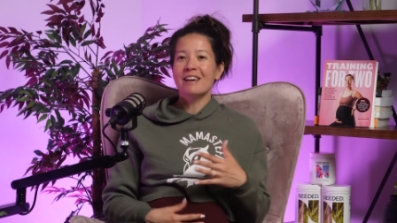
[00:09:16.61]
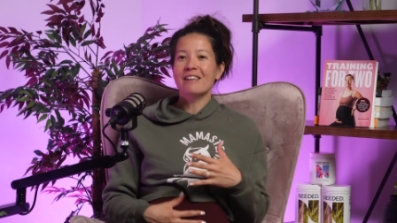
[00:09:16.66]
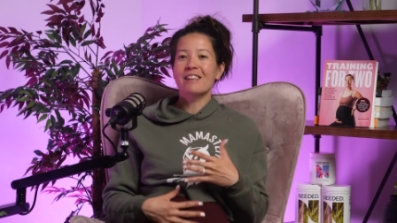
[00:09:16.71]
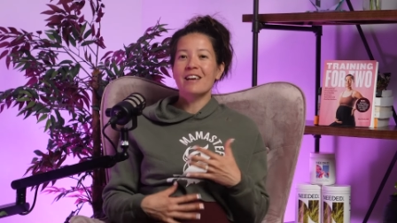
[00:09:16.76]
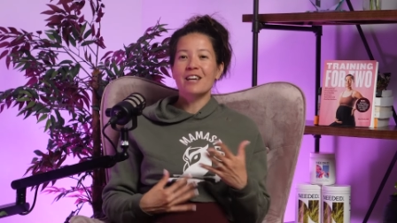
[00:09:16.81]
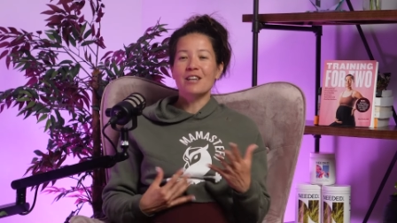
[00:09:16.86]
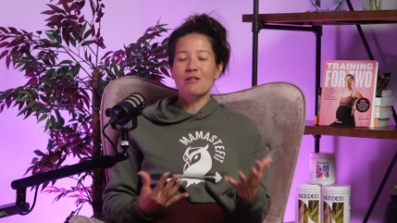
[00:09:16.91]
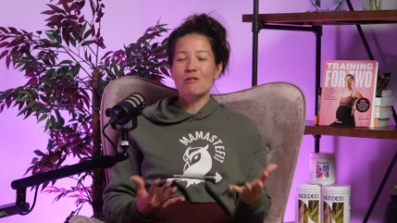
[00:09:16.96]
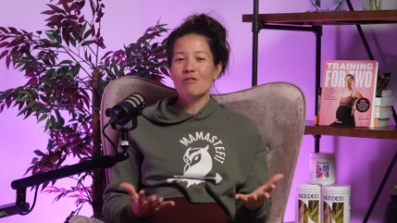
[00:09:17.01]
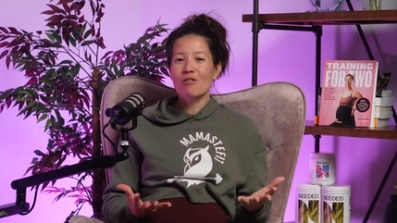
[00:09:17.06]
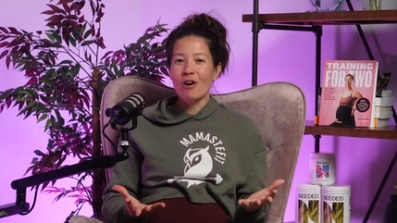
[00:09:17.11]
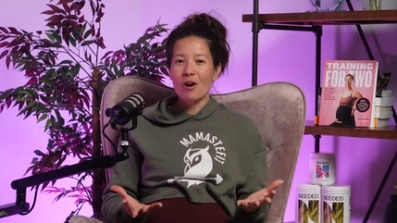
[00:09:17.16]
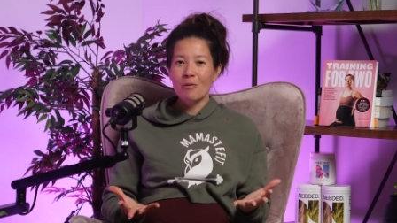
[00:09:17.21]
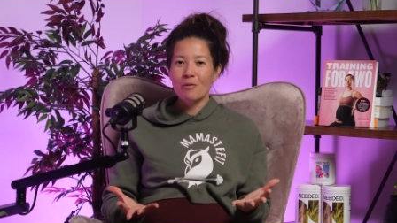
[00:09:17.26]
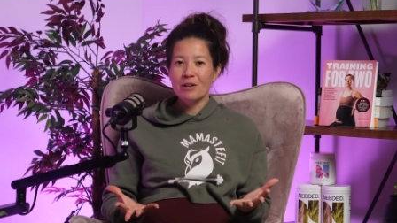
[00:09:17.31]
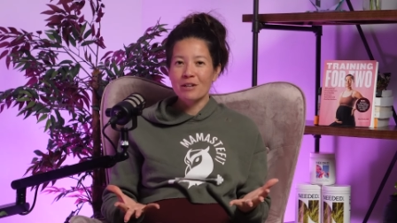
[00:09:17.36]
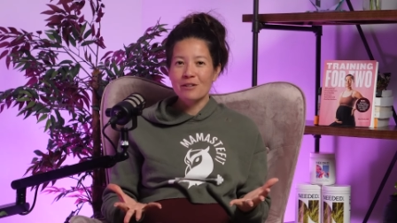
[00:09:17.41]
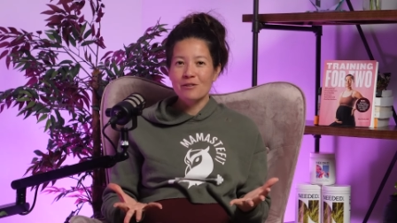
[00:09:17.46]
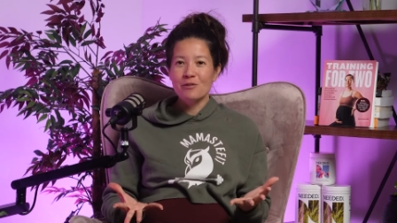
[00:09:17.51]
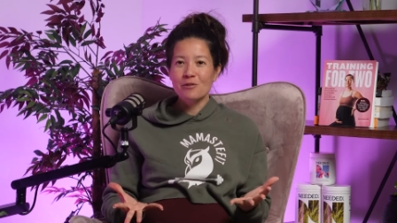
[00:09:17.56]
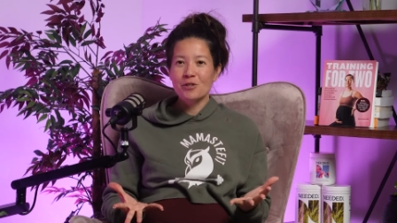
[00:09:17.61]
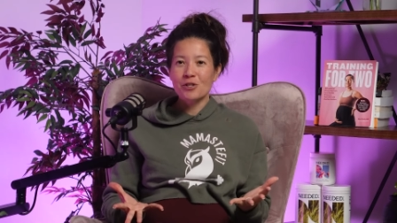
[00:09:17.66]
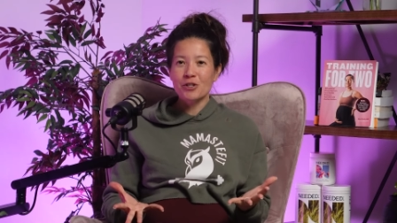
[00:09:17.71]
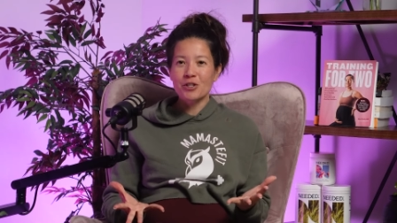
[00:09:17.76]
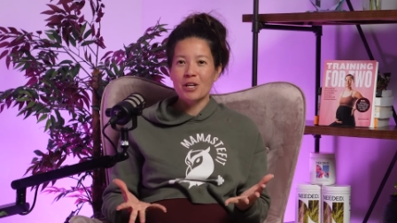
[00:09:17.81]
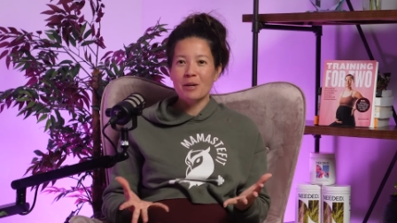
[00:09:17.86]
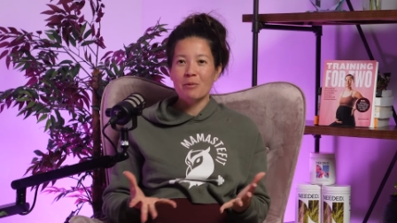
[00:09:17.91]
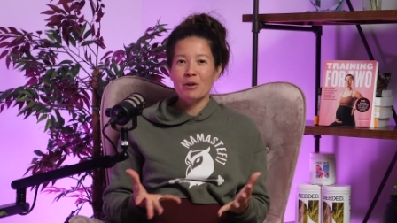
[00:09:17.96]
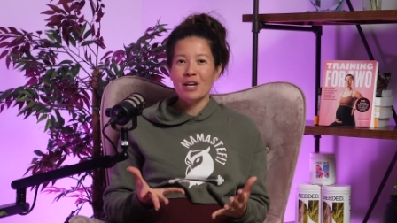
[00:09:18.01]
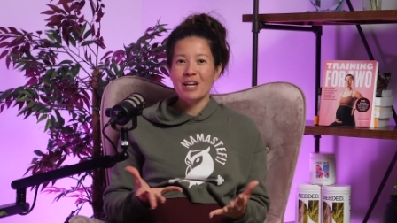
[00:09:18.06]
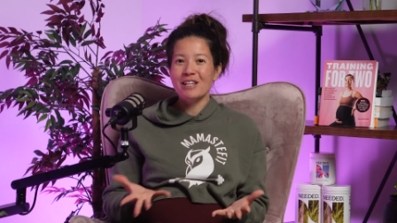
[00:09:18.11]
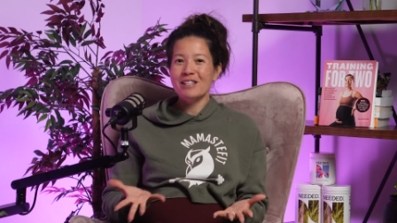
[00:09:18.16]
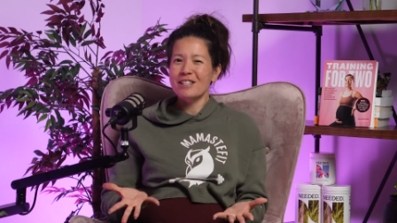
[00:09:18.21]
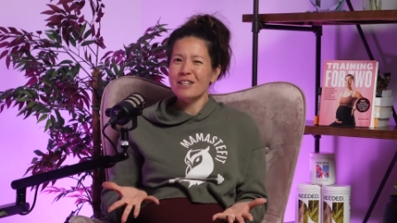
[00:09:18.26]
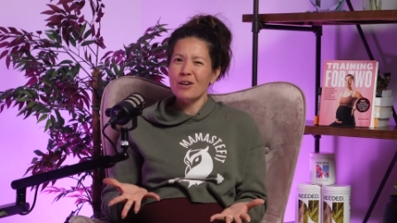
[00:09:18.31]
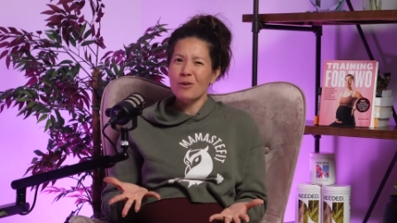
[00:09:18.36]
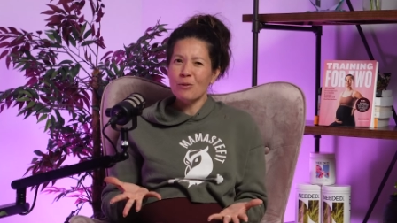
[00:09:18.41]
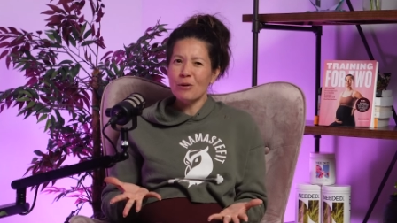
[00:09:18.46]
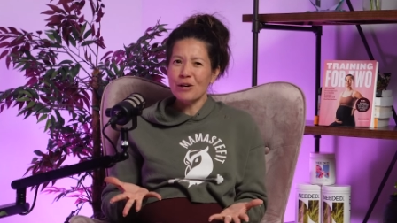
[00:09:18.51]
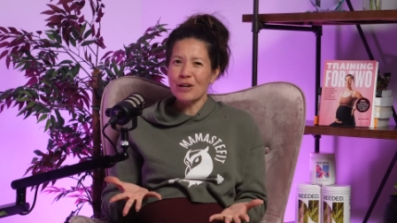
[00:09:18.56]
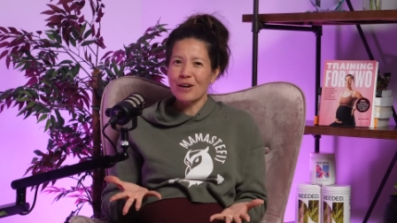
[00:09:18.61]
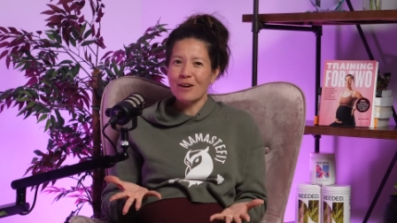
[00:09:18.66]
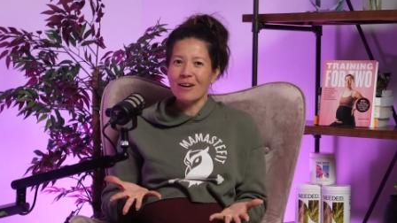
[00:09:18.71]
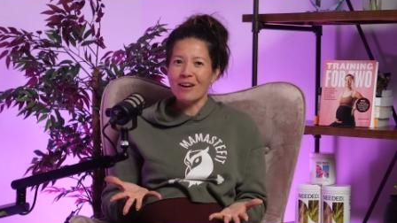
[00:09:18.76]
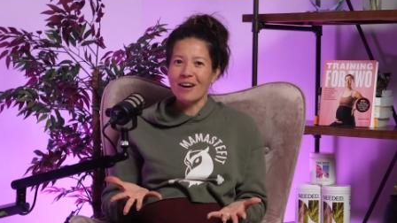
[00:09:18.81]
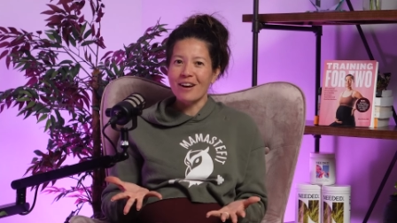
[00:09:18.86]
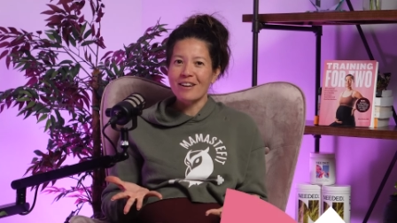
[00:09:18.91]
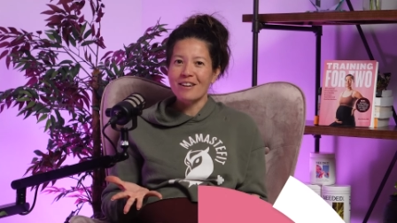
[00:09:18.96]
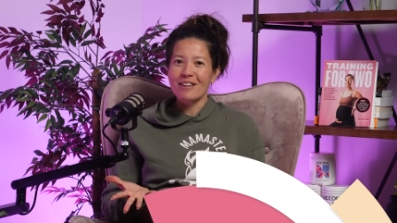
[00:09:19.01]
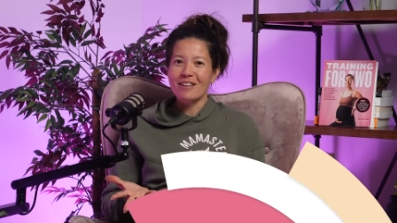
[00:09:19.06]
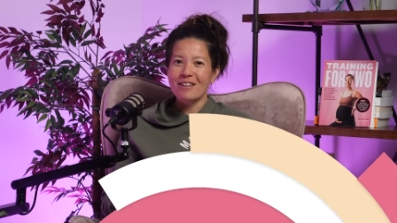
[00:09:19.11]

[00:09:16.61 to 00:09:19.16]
that you thought would induce your labor, and did it work or not?